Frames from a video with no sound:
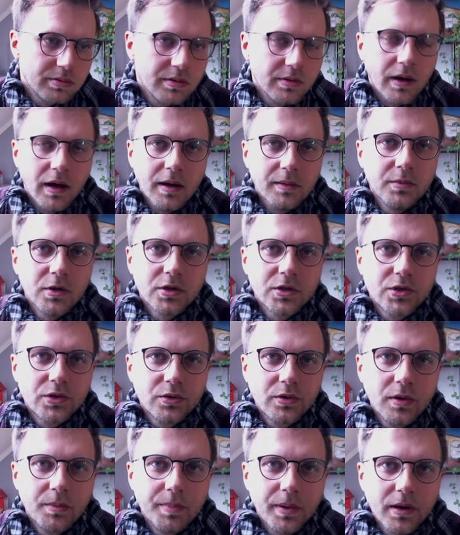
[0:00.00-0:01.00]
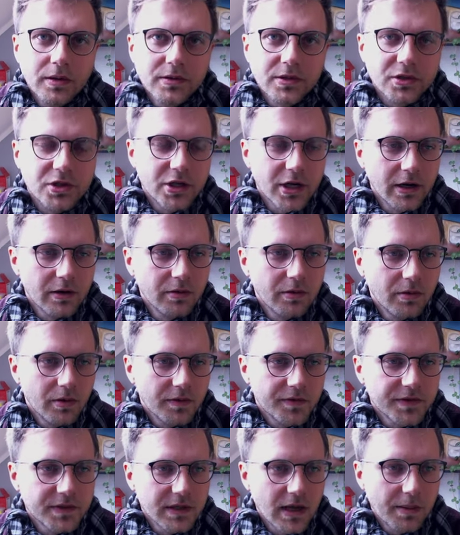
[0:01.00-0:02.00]
I'm not sure about the gender of
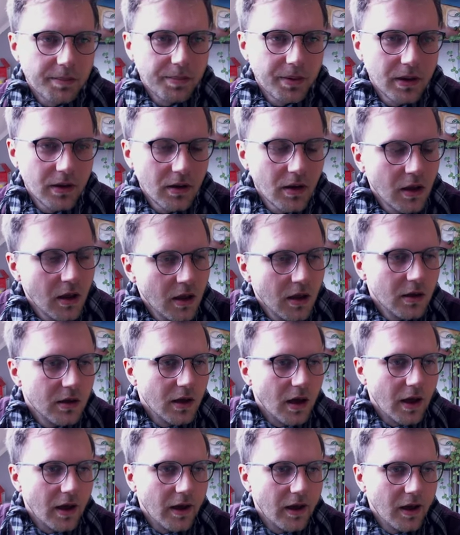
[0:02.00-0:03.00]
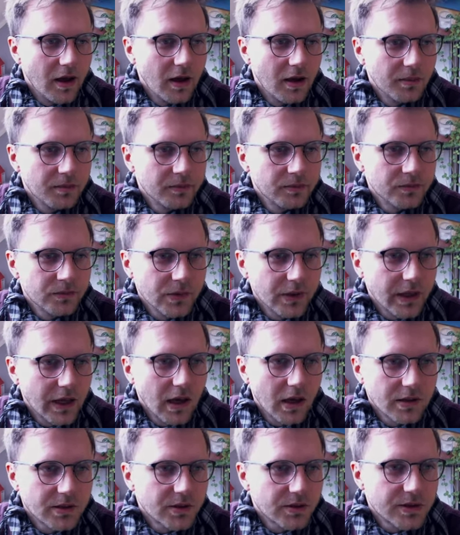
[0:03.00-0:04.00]
Snappy, um,
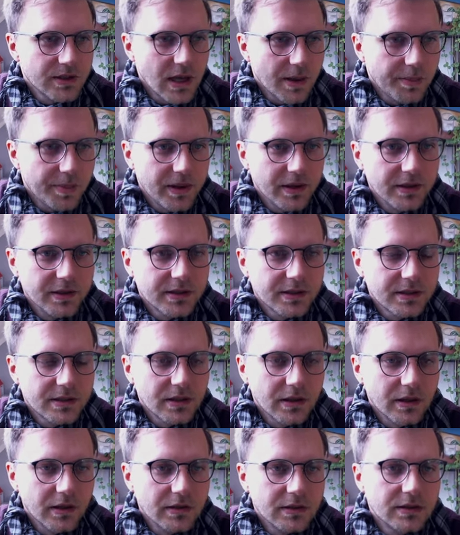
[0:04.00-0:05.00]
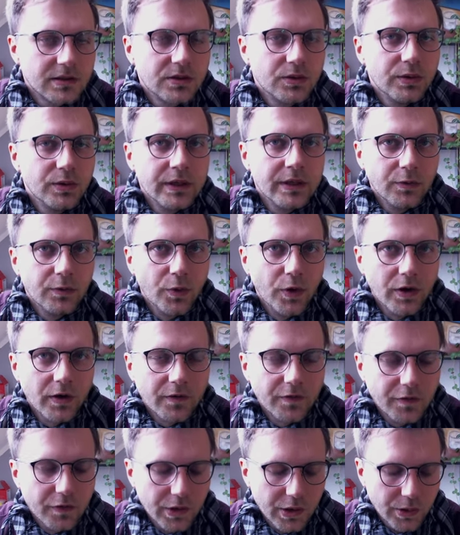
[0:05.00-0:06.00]
yeah, so Snappy is, is doing the work
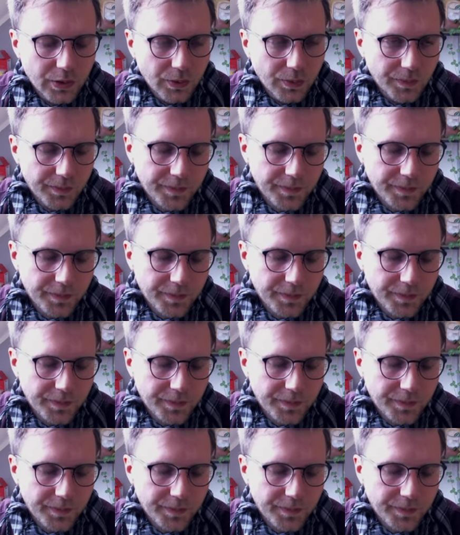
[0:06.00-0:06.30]
for you.